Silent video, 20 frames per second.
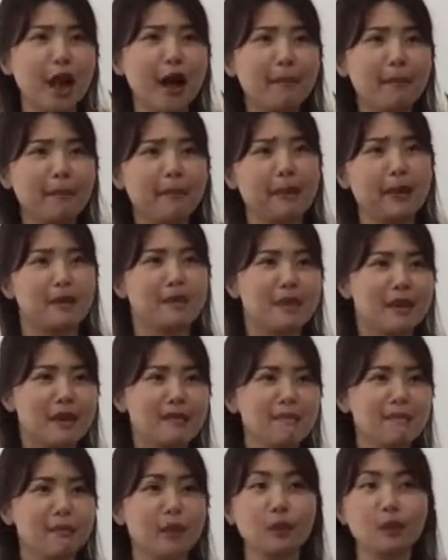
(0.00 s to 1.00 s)
Maybe
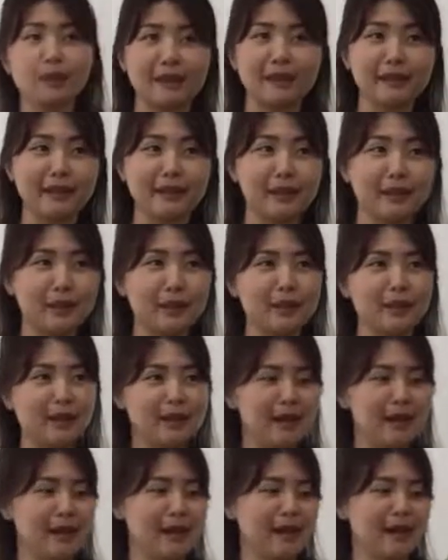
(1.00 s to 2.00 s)
most mother-in-laws
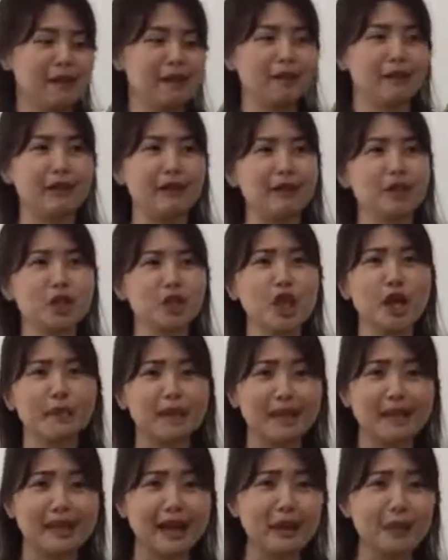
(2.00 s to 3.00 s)
are very sharp
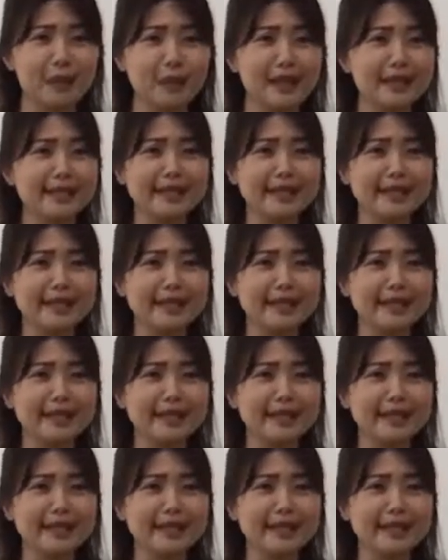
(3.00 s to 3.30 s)
in their words.